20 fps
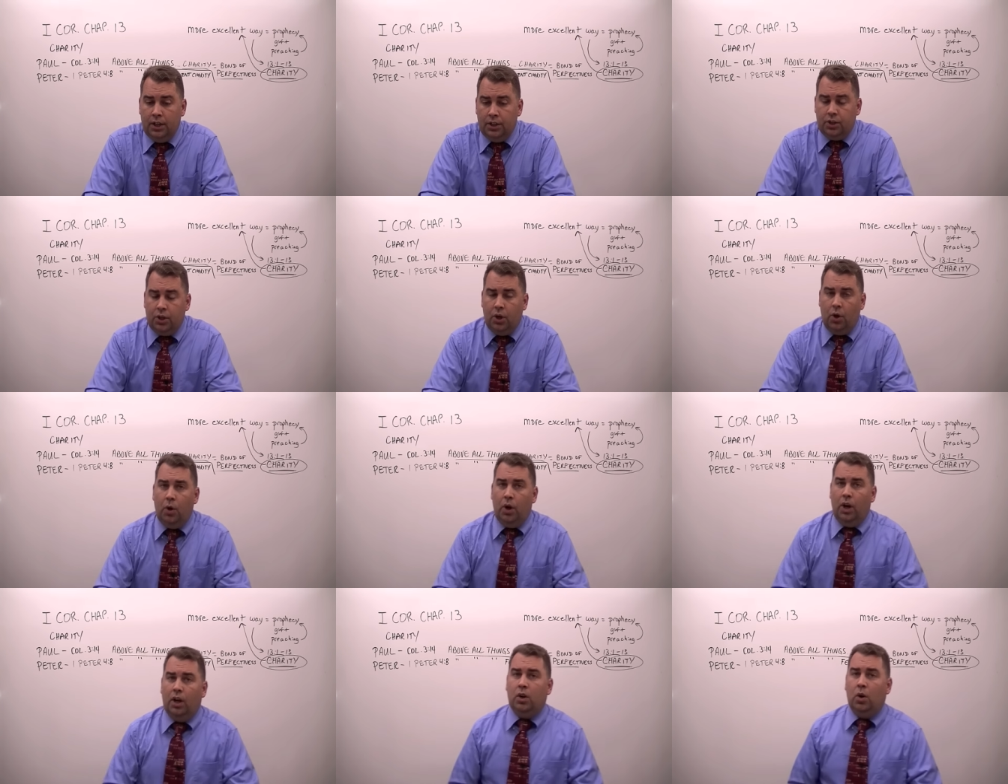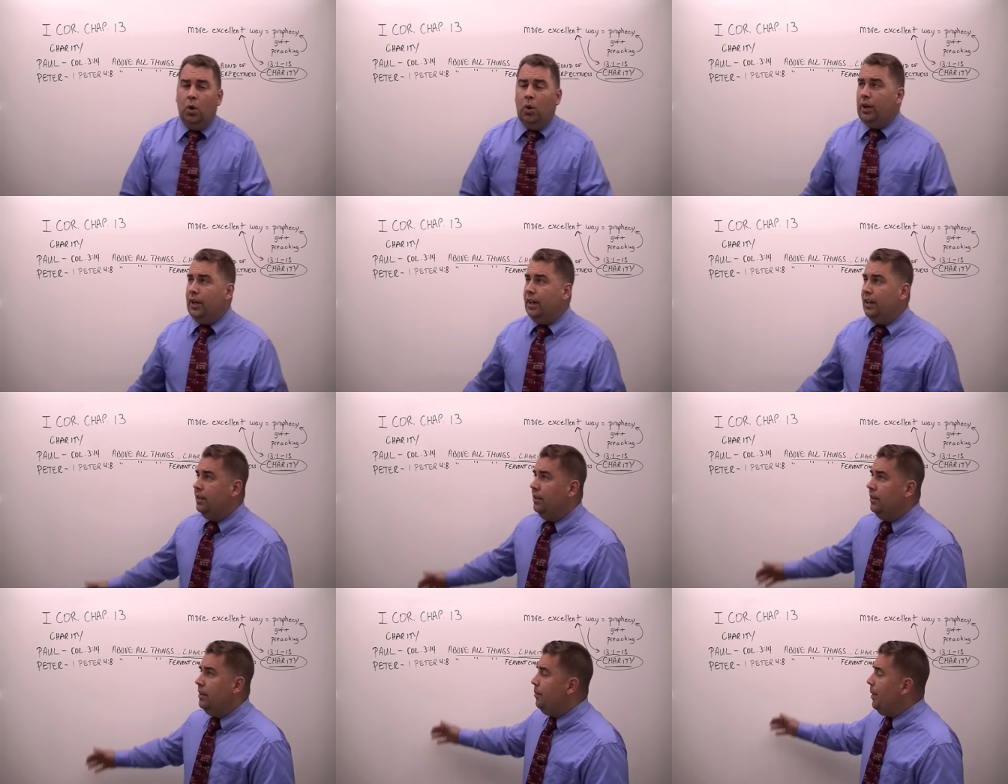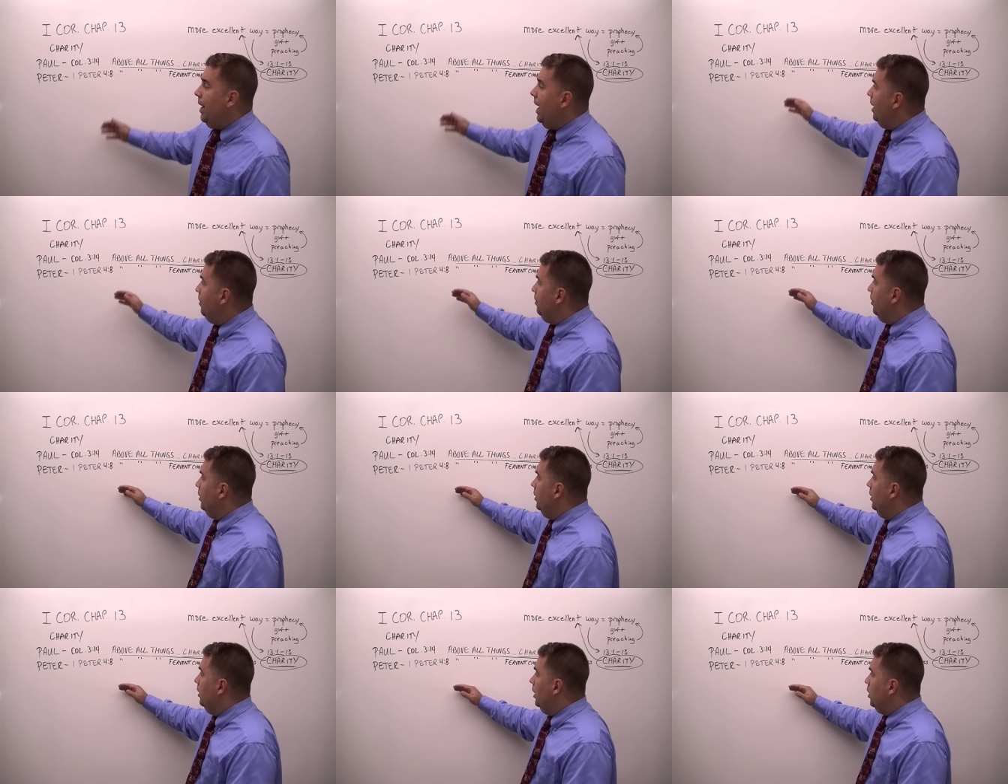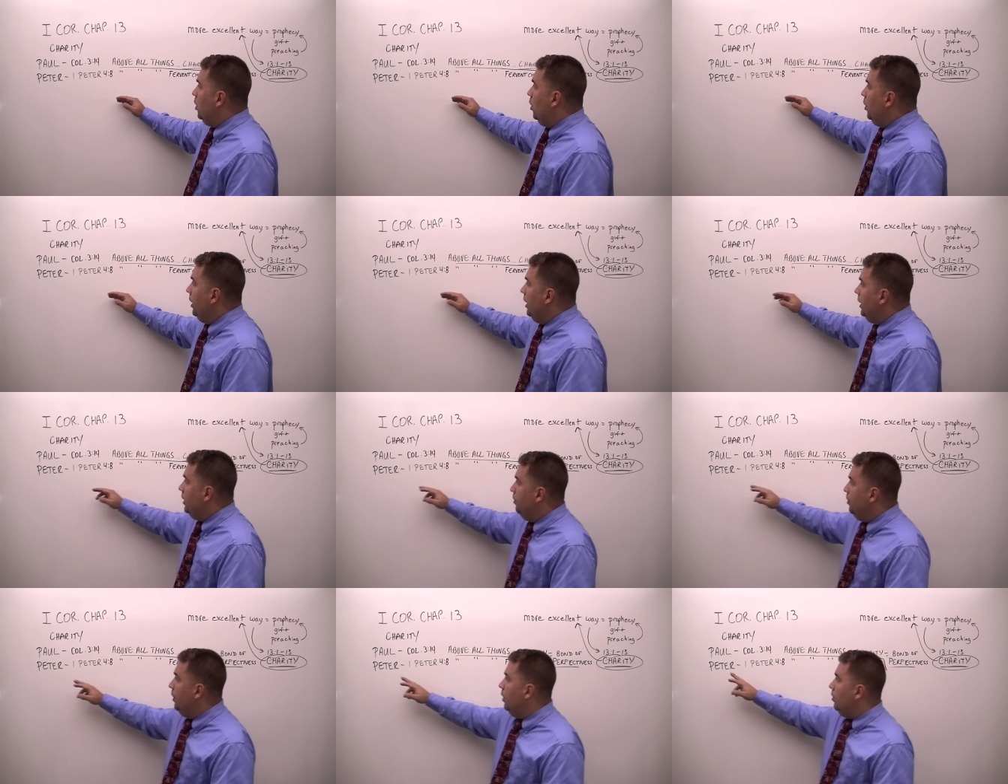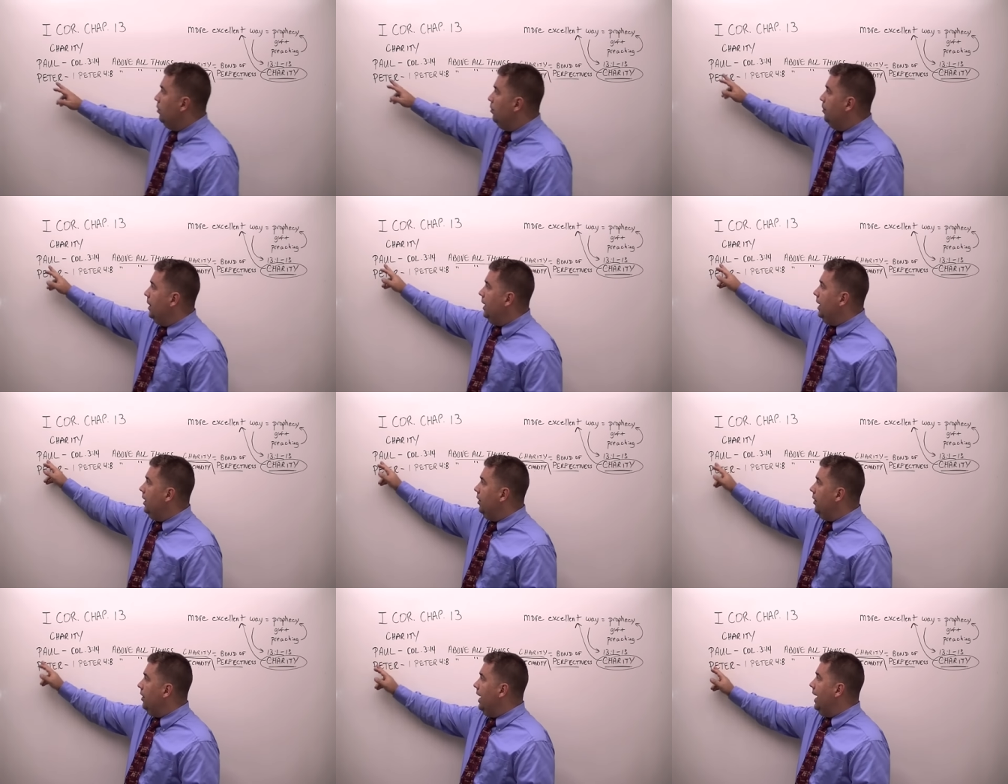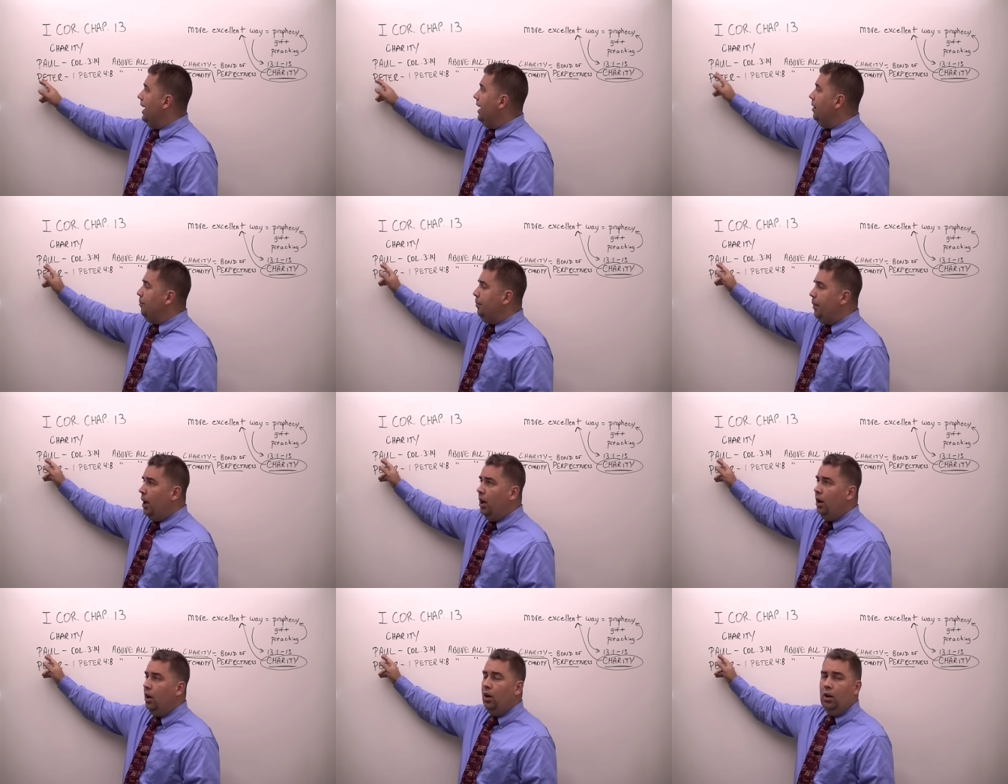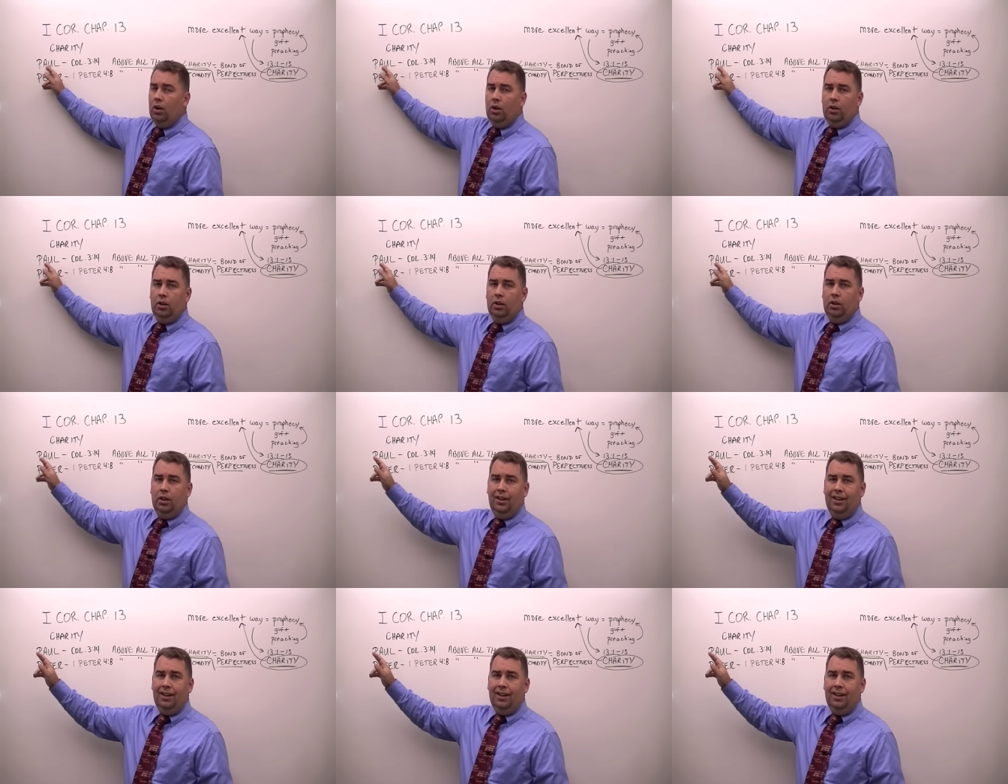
So, according to the Bible, according to both Peter and Paul,